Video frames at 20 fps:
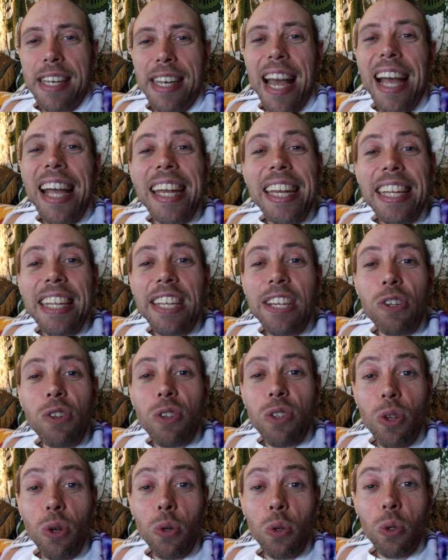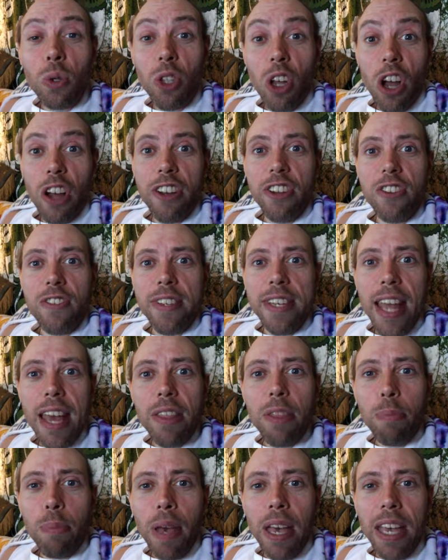90 years old on your
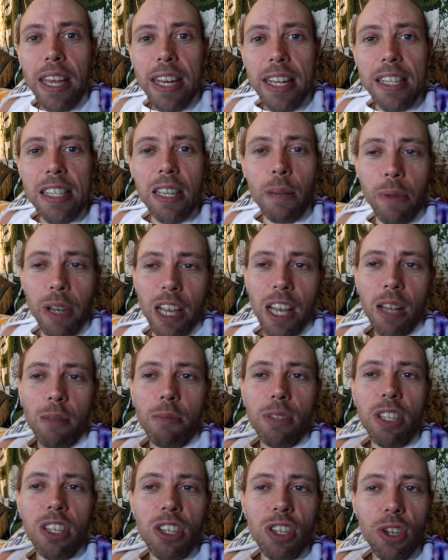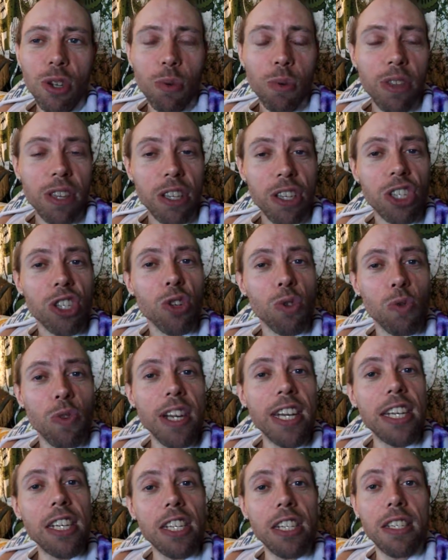deathbed and someone comes to you with a
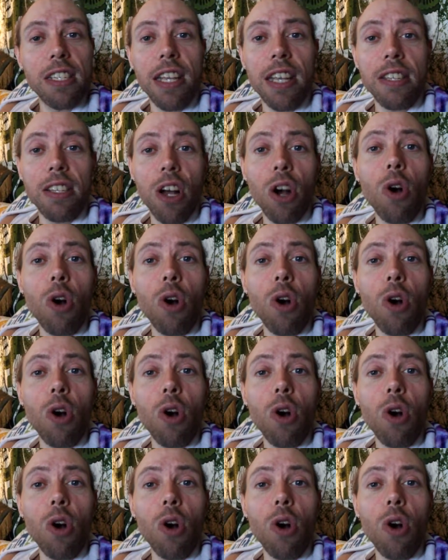syringe and says,